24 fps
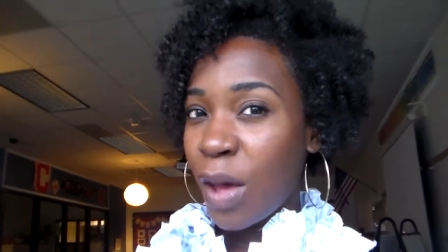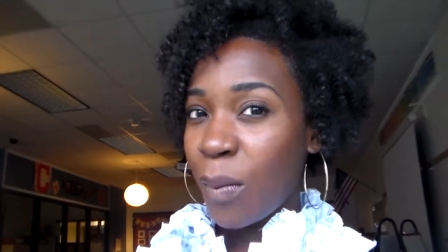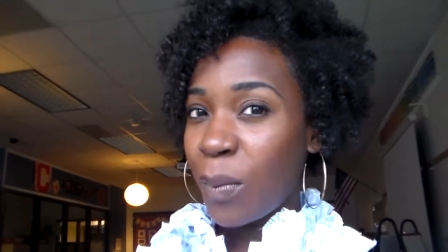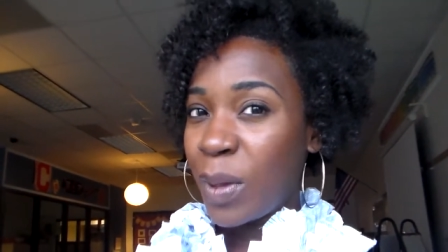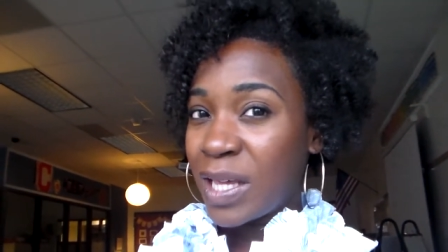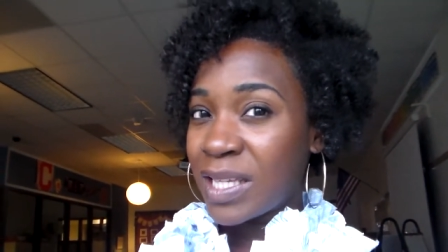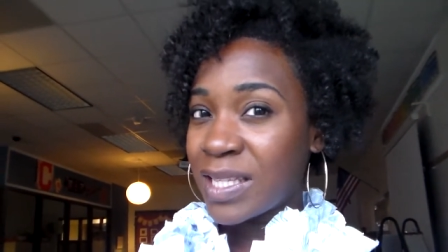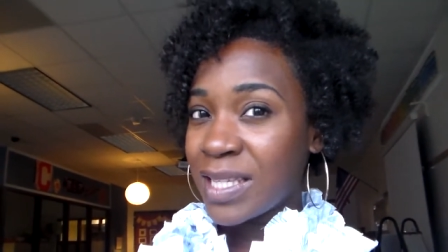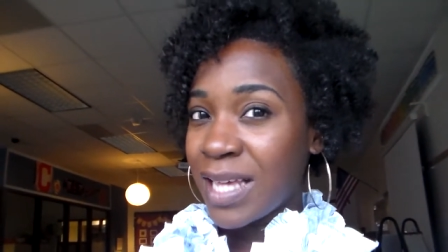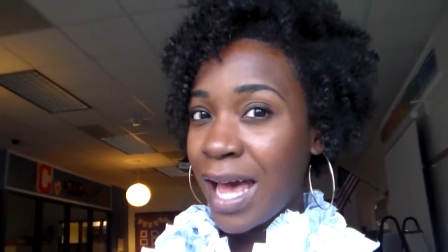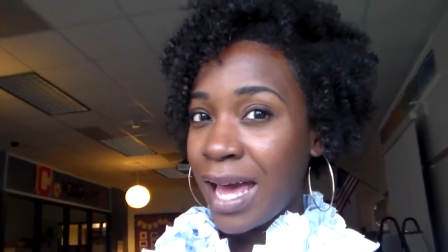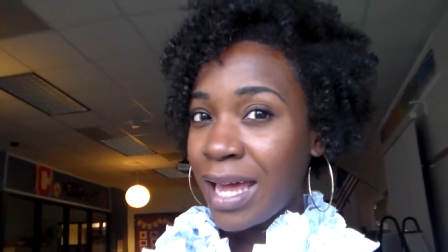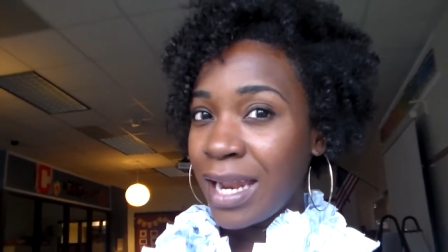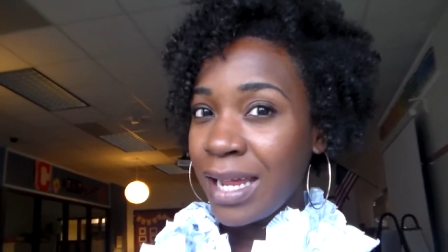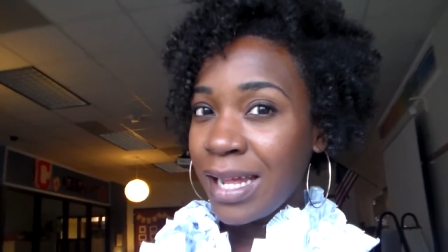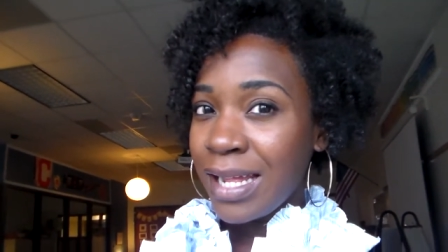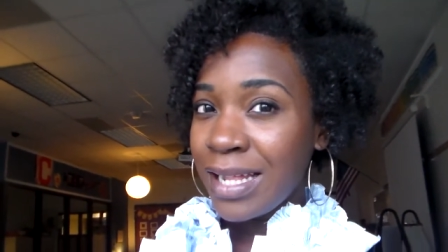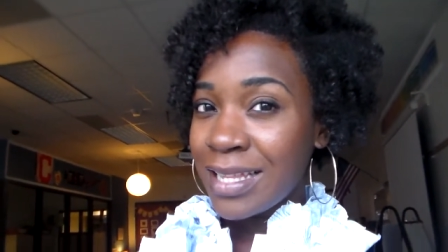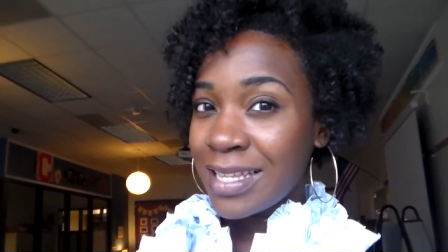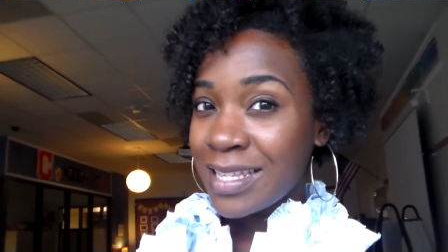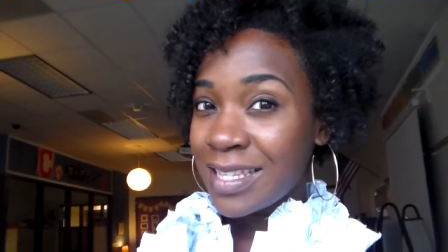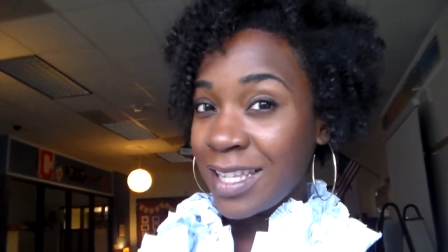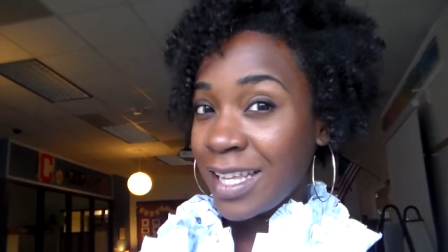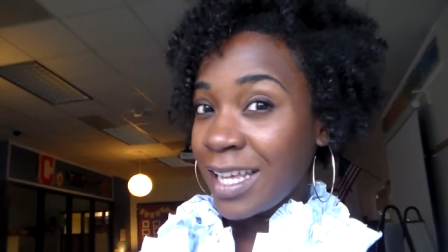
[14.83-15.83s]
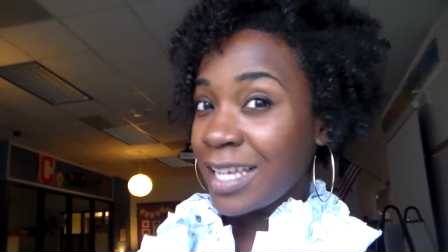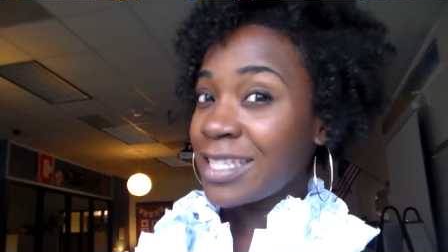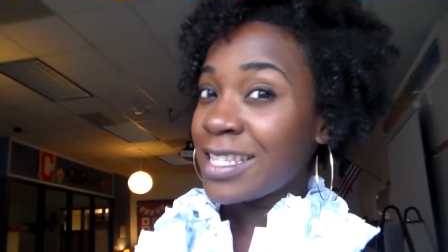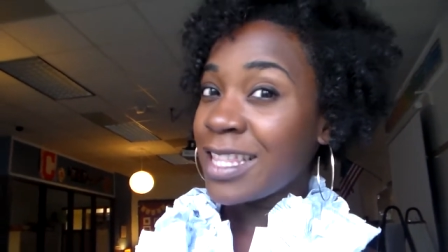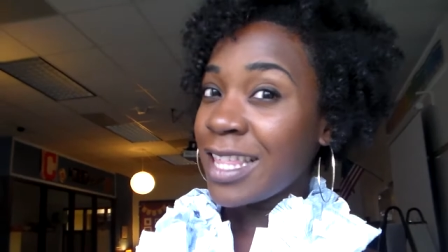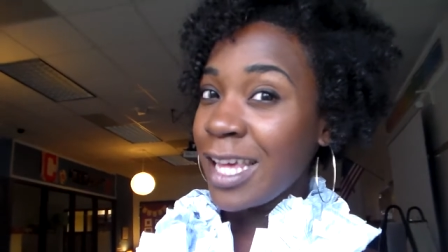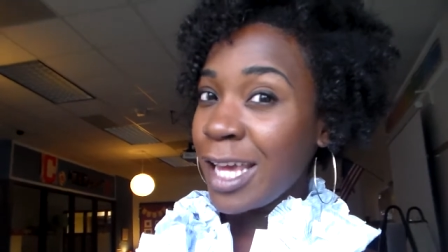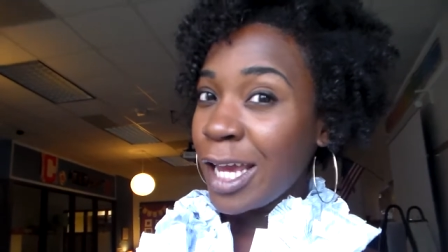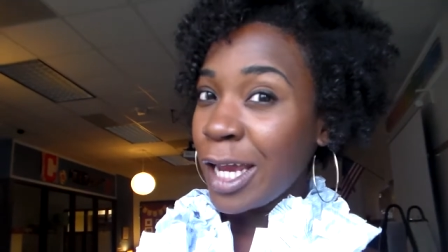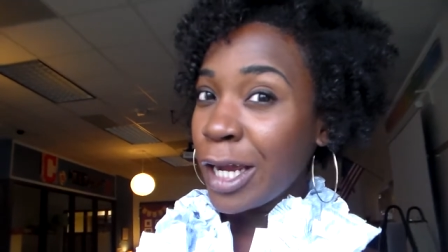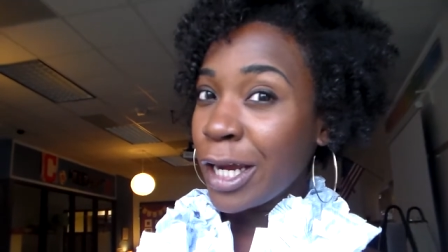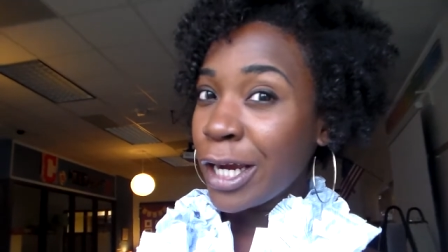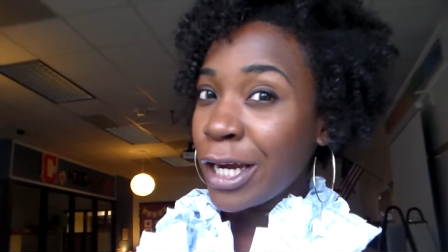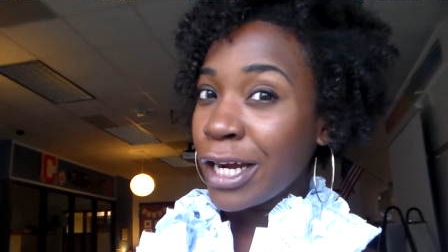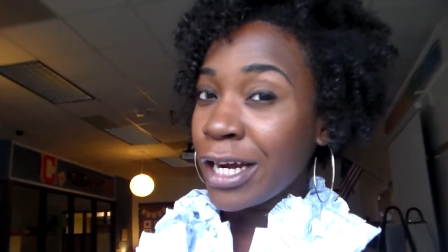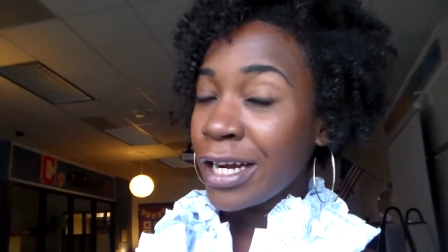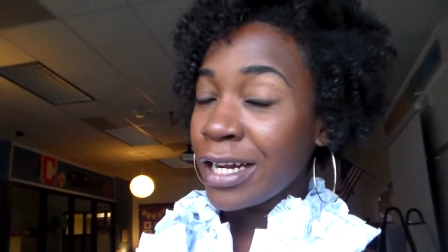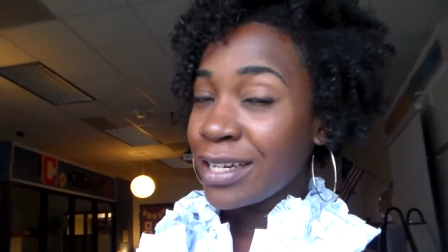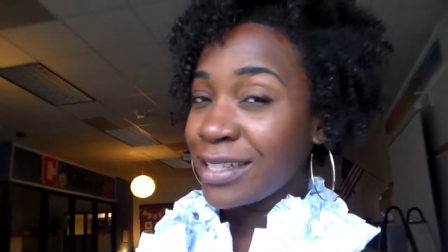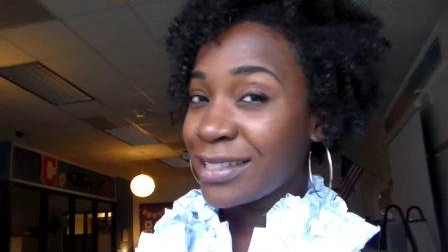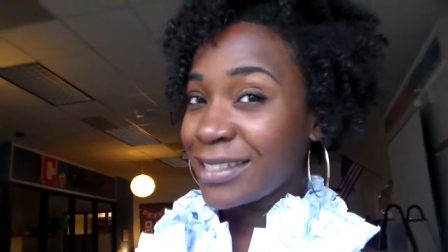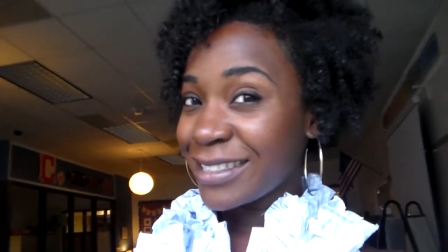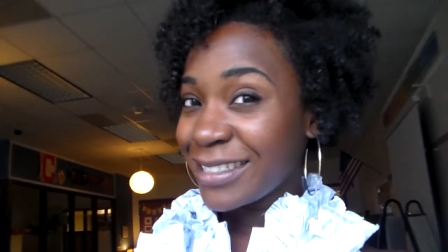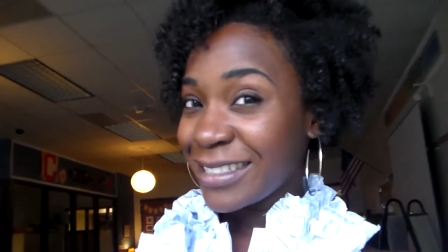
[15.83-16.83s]
I'm excited. Sixth
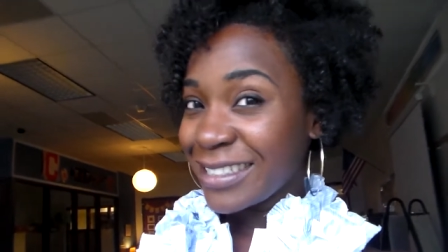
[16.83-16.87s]
year,